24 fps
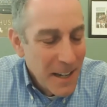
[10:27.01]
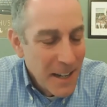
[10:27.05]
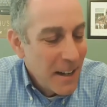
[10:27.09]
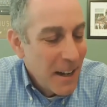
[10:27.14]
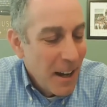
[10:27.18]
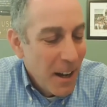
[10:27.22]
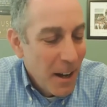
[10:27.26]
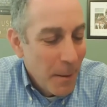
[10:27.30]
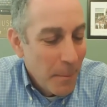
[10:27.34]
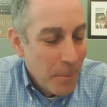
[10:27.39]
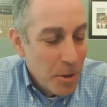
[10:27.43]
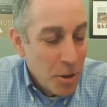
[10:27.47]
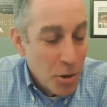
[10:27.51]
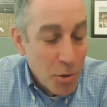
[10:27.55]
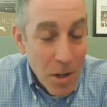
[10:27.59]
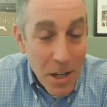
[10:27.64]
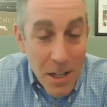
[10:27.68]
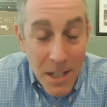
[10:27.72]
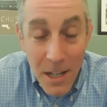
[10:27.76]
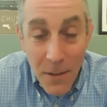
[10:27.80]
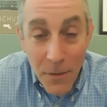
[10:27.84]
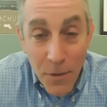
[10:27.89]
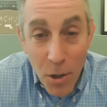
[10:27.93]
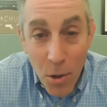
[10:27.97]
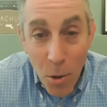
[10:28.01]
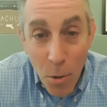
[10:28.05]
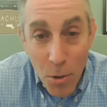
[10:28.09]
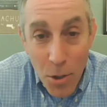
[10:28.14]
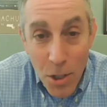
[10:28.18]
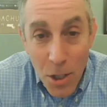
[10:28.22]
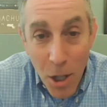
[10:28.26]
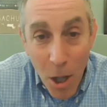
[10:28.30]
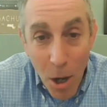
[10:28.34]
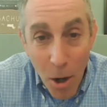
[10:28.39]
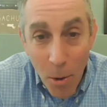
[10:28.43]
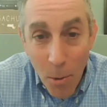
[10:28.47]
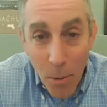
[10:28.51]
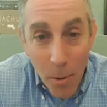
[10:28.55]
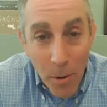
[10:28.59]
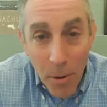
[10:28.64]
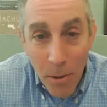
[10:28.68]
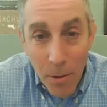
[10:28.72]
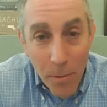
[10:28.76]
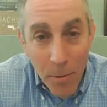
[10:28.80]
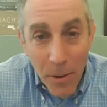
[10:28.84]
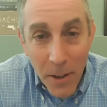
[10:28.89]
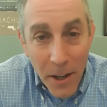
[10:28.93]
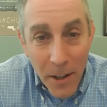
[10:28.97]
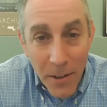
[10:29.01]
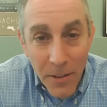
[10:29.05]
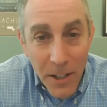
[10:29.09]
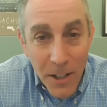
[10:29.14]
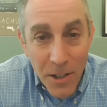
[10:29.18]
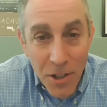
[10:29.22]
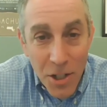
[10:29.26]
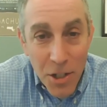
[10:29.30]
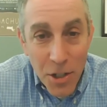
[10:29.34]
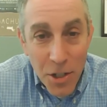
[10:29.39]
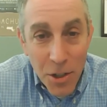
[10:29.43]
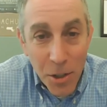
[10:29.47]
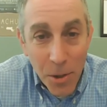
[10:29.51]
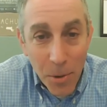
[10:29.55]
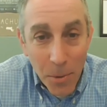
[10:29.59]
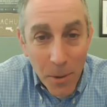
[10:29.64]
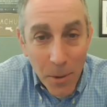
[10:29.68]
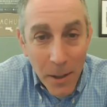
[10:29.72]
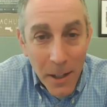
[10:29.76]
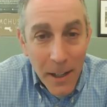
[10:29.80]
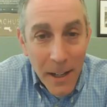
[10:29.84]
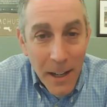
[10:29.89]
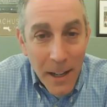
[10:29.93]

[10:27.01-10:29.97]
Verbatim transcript: Um, the trains have to go slow through there. They just do.